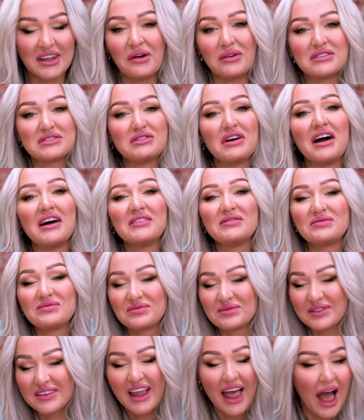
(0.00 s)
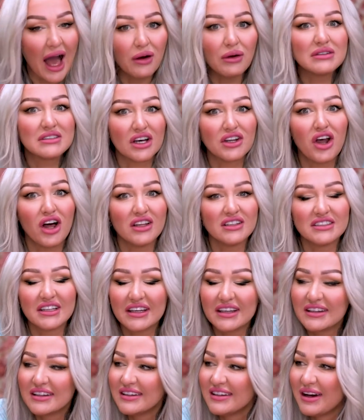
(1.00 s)
no, it's fine. I was on
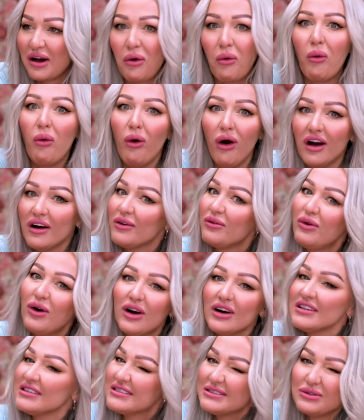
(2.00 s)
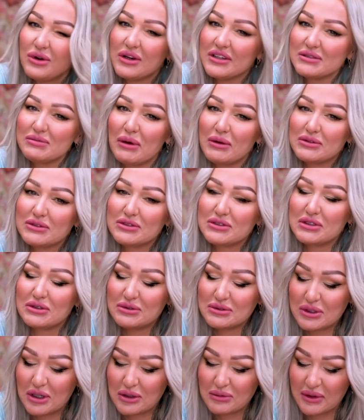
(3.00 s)
holiday. Mm-hmm. What what what are you supposed to do?
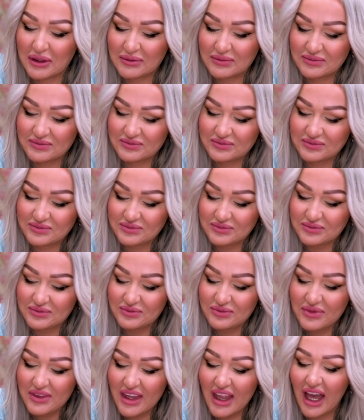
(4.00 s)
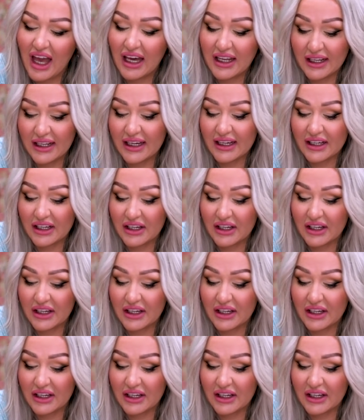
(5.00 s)
We Well, you had COVID as well. And I had